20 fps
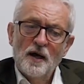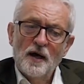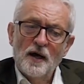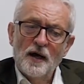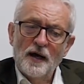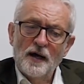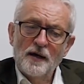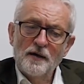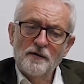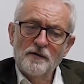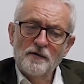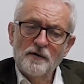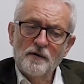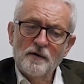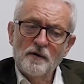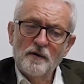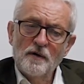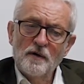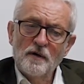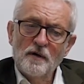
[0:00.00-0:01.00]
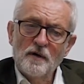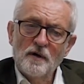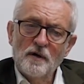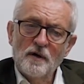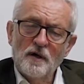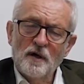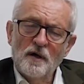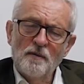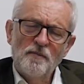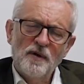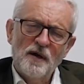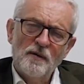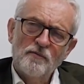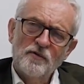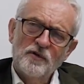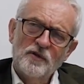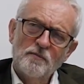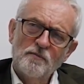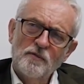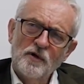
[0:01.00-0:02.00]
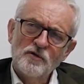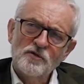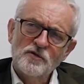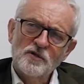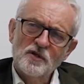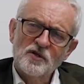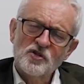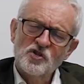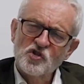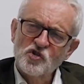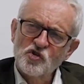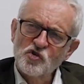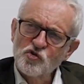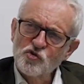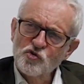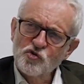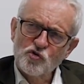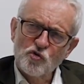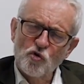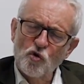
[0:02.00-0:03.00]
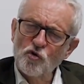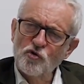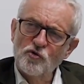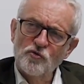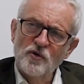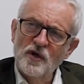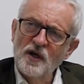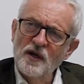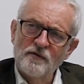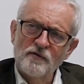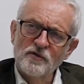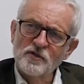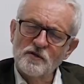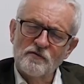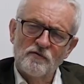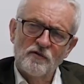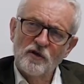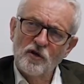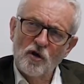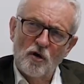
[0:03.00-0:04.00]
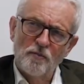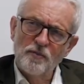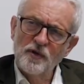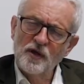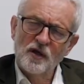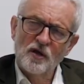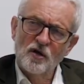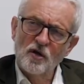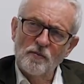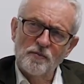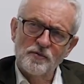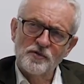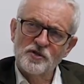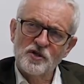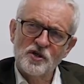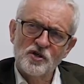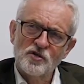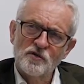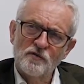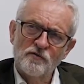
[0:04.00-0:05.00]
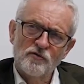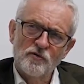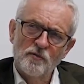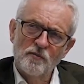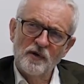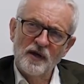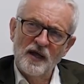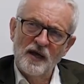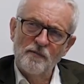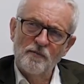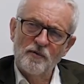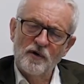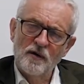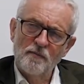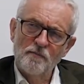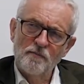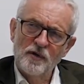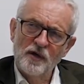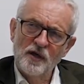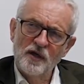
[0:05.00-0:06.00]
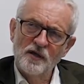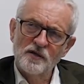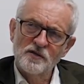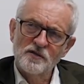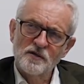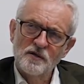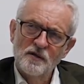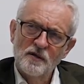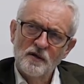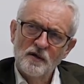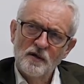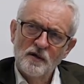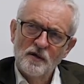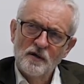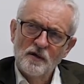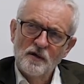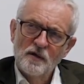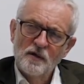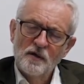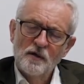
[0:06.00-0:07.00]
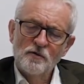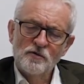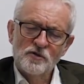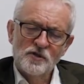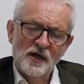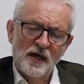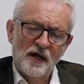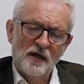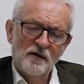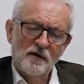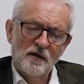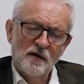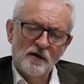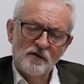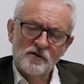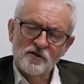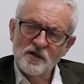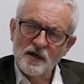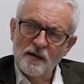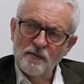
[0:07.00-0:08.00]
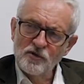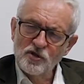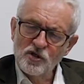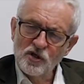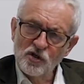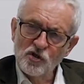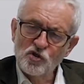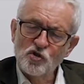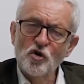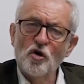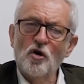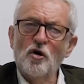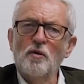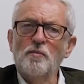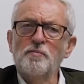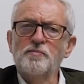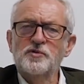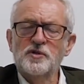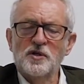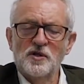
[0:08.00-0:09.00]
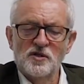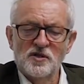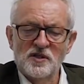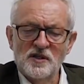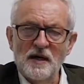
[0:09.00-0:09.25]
And I met with the most extraordinary levels of lobbying and opposition from Labour MPs who said it's damaging jobs, it's